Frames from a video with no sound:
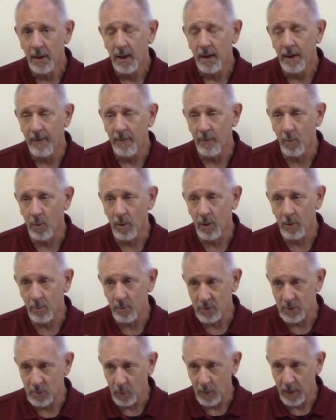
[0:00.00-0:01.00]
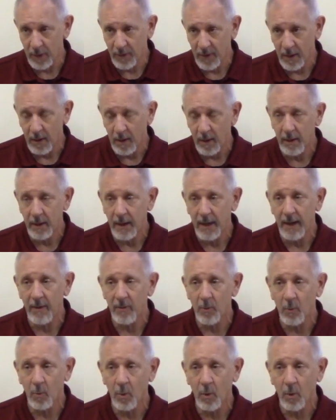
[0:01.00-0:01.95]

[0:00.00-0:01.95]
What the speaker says: and the Word was with God, and the